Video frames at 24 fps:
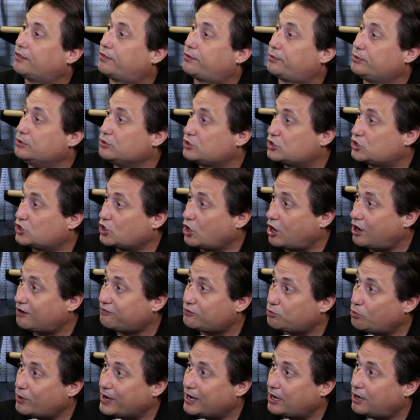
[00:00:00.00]
through
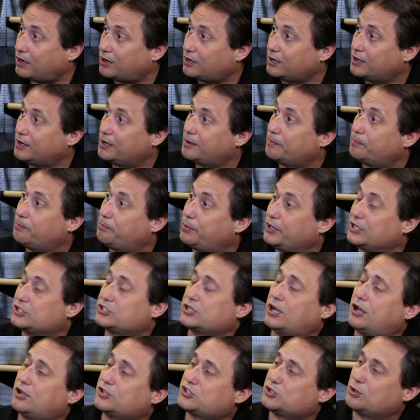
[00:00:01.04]
software, but
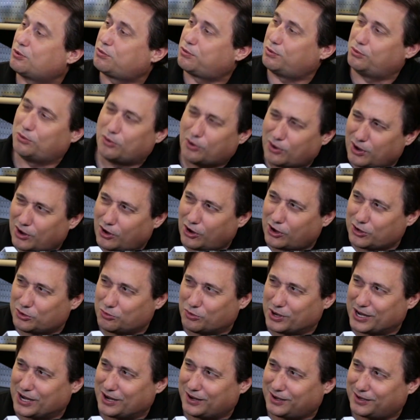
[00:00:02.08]
it's also through
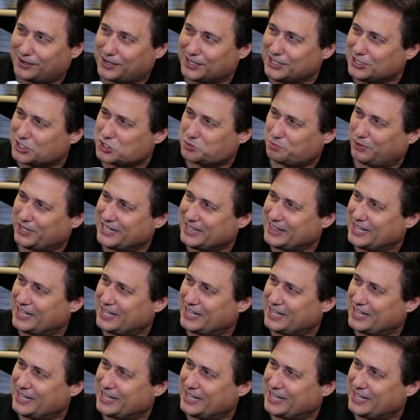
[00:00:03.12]
hardware. Can you explain